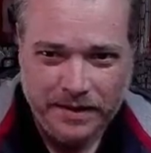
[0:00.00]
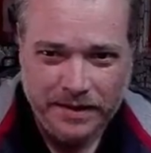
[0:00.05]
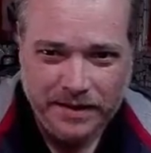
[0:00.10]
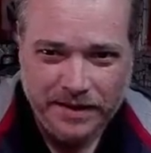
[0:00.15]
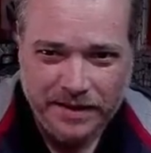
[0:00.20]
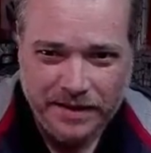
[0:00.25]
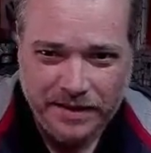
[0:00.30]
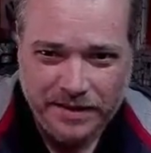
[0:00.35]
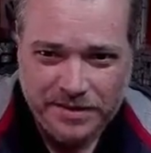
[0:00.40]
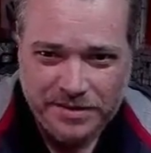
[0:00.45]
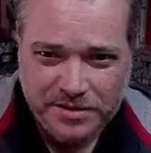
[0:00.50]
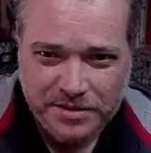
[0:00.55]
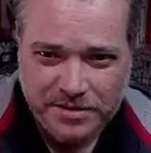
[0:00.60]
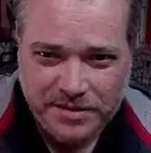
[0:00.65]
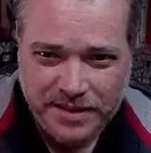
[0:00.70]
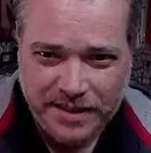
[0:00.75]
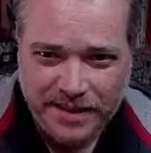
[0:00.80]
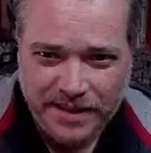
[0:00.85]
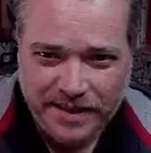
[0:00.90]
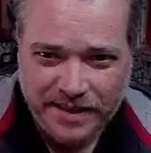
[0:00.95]
Here's your
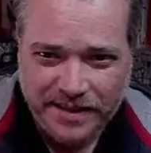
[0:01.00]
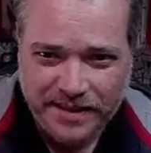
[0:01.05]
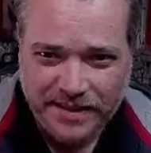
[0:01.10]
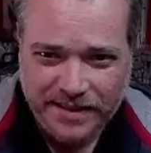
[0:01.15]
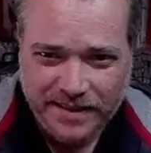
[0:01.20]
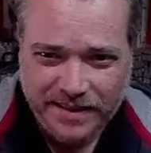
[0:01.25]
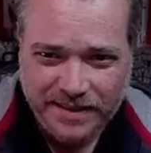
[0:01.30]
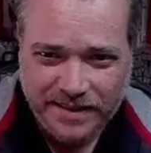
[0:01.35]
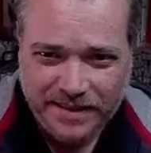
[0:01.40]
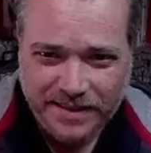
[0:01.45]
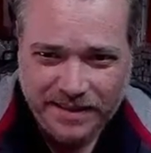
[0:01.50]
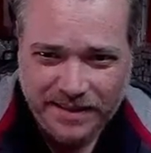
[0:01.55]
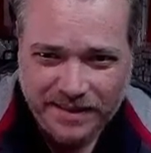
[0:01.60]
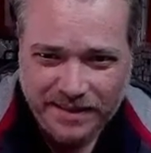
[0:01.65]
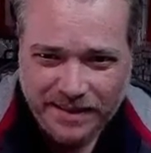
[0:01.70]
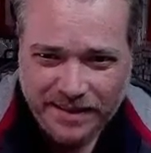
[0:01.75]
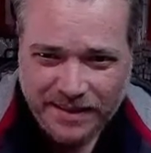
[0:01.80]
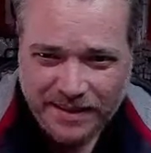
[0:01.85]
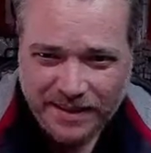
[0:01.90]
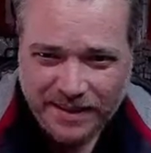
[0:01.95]
deck.
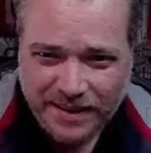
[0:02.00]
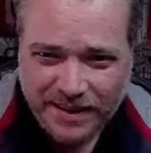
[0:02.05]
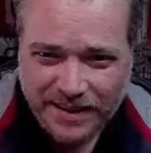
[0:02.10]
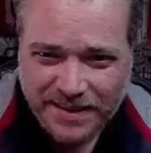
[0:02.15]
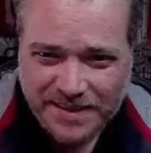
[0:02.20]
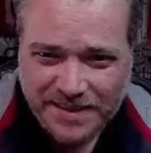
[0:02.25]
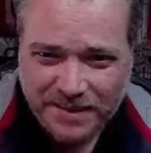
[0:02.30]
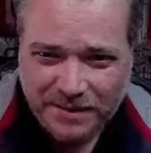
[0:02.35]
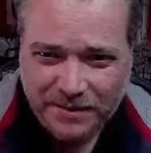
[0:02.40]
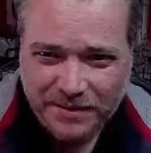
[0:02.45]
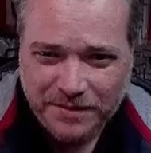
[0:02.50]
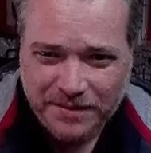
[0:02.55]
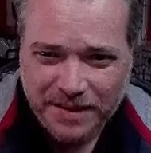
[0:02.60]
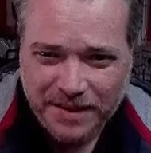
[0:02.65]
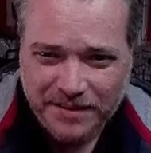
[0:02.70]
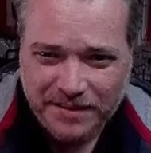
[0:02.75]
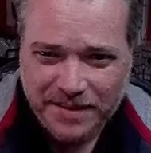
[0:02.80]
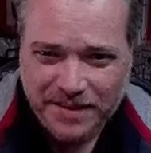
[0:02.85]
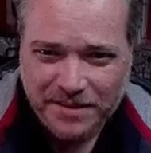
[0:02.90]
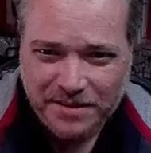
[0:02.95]
Like I said, we've
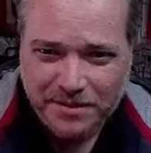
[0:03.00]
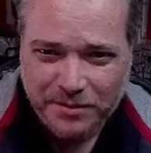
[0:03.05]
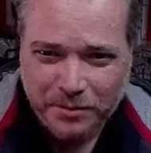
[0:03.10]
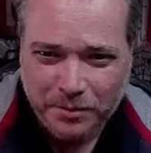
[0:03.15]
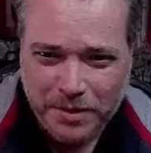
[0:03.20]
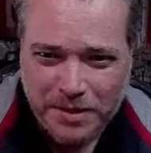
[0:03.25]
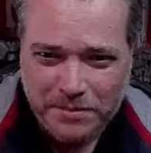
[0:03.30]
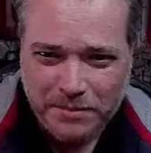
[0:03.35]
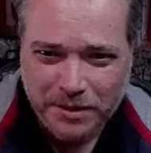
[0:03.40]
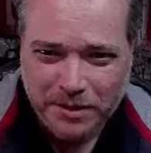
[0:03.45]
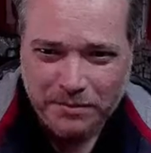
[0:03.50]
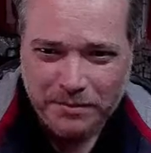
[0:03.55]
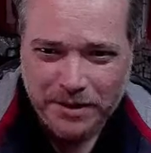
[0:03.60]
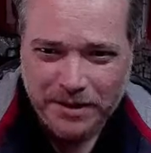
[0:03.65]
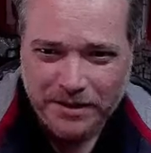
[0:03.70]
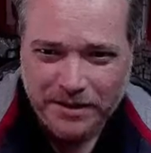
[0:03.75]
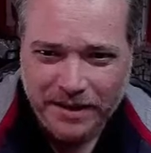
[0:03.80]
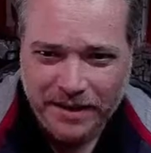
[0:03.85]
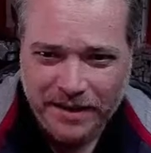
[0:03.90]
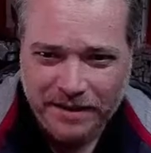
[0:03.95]
got the
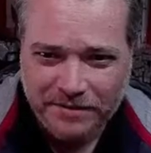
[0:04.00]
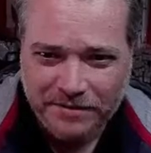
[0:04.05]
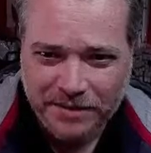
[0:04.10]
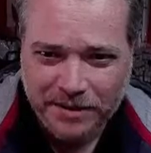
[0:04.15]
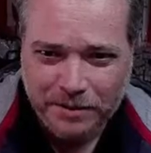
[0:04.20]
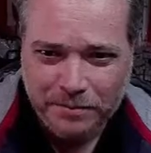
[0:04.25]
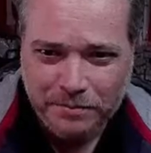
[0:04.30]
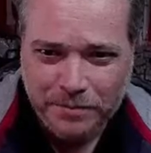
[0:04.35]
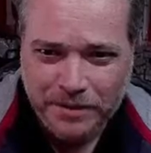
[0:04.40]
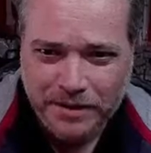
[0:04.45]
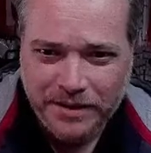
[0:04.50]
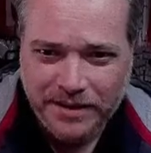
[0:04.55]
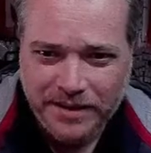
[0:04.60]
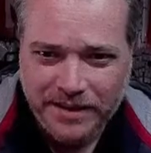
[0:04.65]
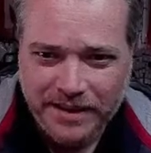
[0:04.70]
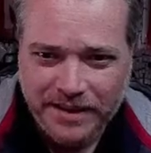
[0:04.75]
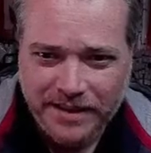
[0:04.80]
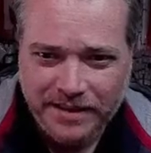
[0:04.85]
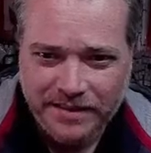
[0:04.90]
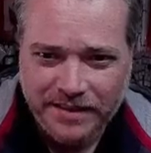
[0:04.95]
3mm airflow pin
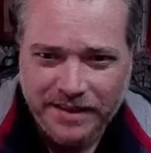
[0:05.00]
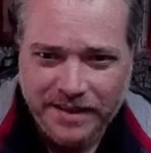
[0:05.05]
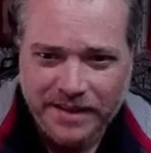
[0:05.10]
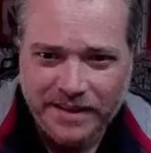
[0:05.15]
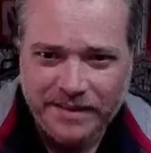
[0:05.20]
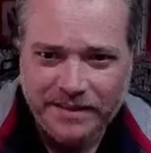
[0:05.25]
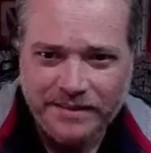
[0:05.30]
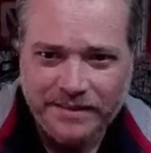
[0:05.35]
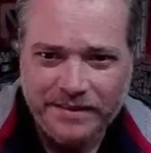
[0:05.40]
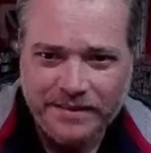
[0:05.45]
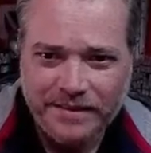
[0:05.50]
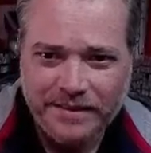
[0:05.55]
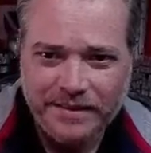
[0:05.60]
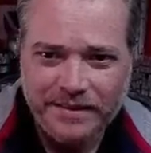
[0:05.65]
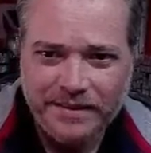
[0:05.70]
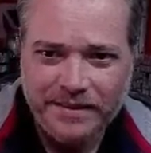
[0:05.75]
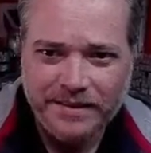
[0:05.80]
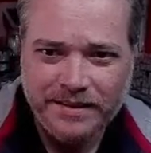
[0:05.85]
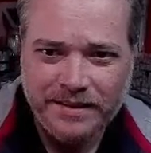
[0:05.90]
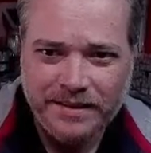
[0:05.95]
in there.
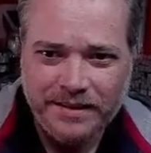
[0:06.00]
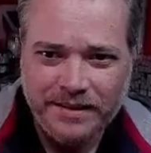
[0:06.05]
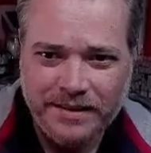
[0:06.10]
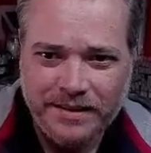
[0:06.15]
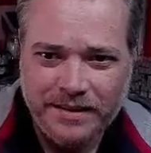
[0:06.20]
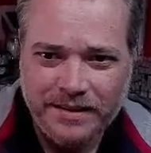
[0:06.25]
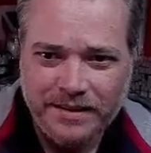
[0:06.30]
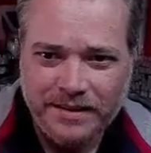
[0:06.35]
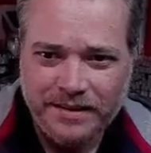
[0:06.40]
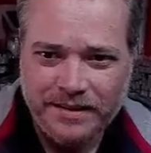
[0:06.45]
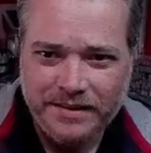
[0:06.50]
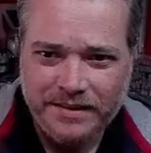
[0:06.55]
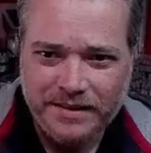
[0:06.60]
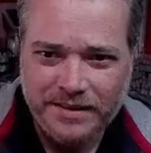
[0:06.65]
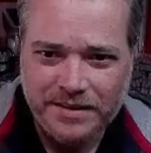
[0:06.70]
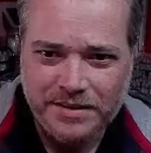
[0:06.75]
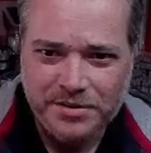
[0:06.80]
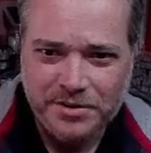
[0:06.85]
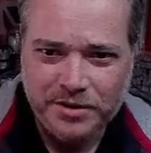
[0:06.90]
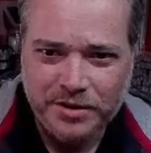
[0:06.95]

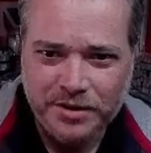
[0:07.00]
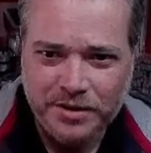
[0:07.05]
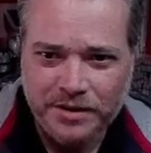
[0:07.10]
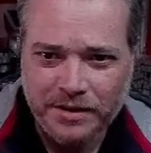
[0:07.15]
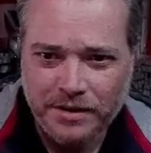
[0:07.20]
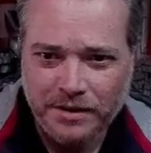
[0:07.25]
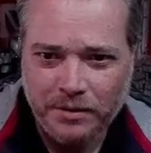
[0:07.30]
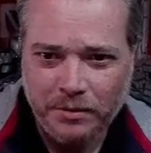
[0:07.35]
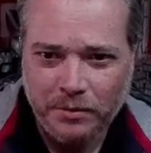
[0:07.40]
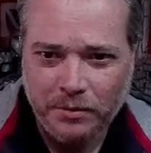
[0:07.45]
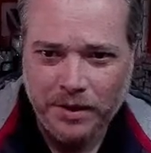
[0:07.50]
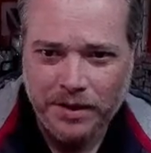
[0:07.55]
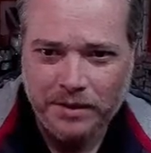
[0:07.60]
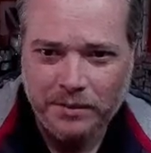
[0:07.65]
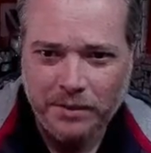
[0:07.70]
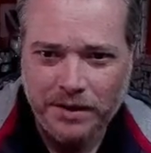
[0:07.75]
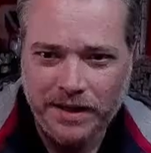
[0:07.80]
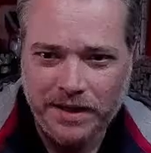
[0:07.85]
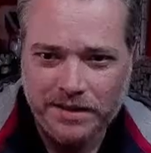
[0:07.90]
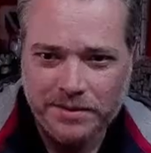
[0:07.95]
There's your wick
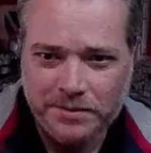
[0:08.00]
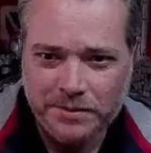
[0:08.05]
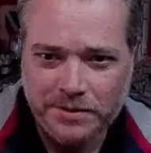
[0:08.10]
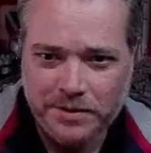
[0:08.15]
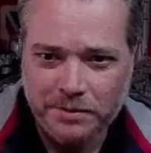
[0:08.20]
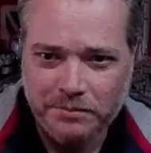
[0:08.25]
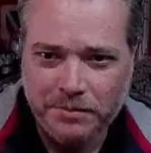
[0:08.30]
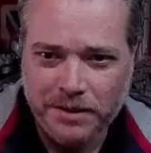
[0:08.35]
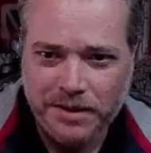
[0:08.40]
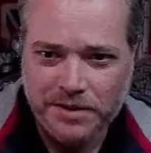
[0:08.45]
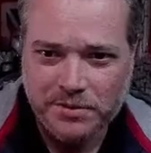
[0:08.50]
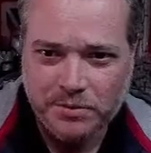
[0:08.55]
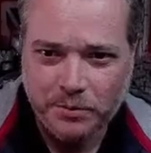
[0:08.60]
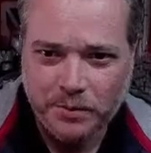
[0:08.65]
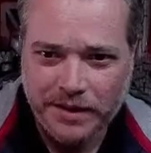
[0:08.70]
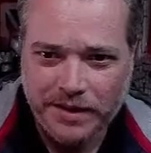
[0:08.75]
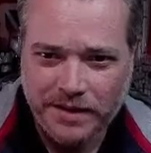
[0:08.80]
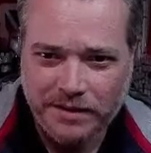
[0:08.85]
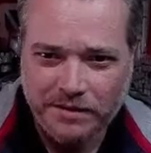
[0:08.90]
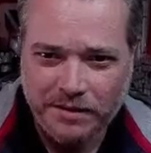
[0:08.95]
wells with your mesh
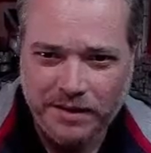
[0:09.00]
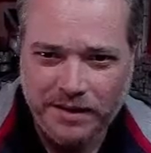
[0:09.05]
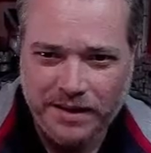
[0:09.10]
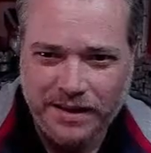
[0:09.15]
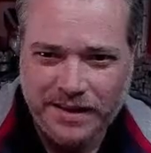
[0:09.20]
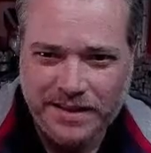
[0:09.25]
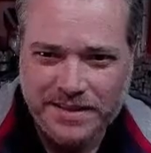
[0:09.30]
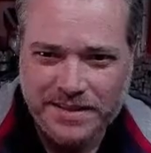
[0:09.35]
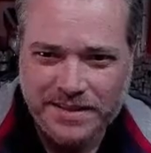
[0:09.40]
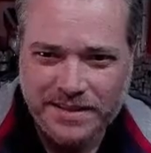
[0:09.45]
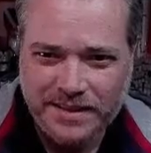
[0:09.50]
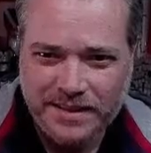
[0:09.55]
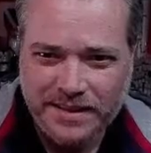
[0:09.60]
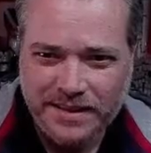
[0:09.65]
wicking rods.